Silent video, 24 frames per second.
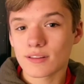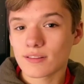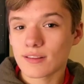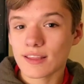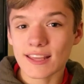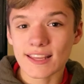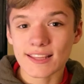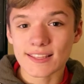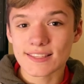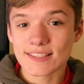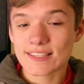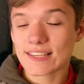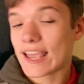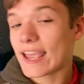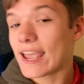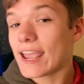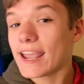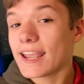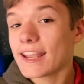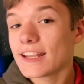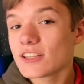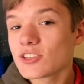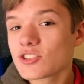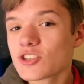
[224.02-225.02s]
its
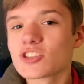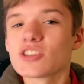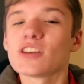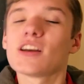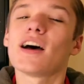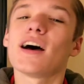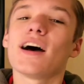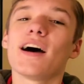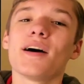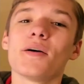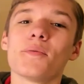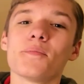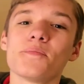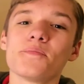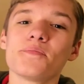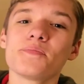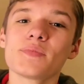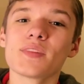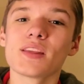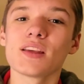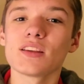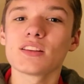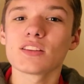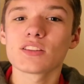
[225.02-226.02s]
age.
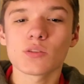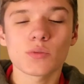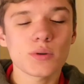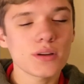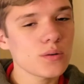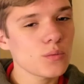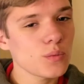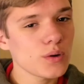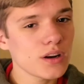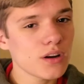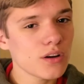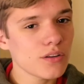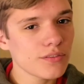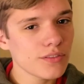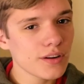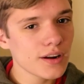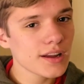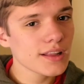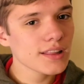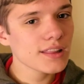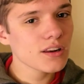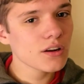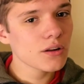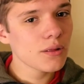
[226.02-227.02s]
So we know
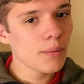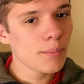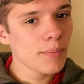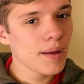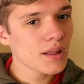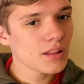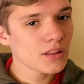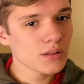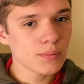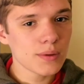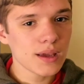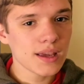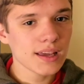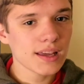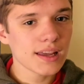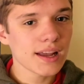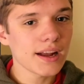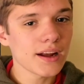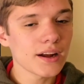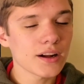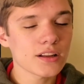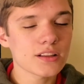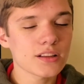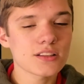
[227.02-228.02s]
very little about the main
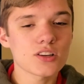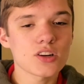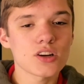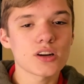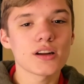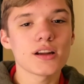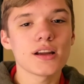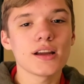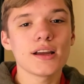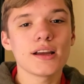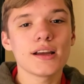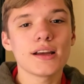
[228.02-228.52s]
character.